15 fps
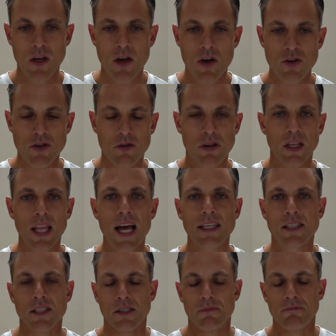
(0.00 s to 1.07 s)
So the
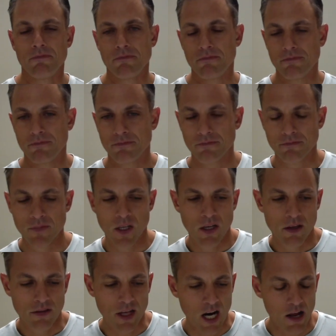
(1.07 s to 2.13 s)
lesson
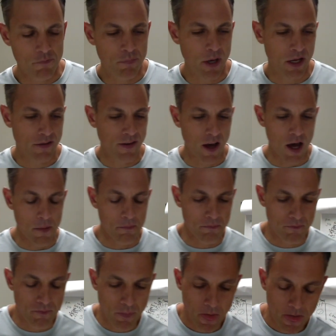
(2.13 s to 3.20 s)
that I've picked up
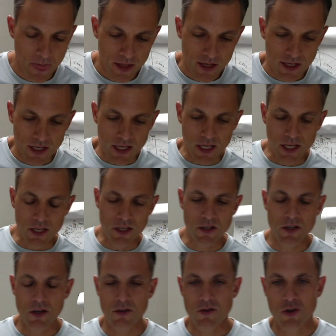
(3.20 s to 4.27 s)

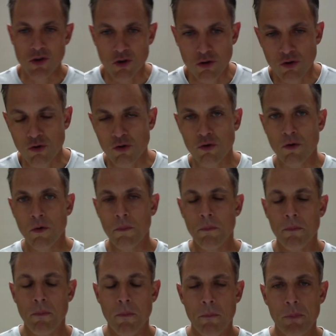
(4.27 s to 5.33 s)
is to
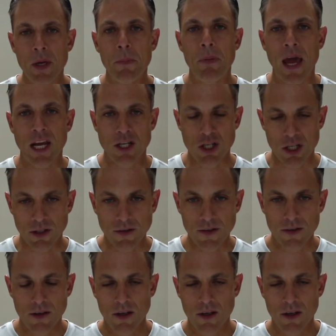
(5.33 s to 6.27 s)
be patient,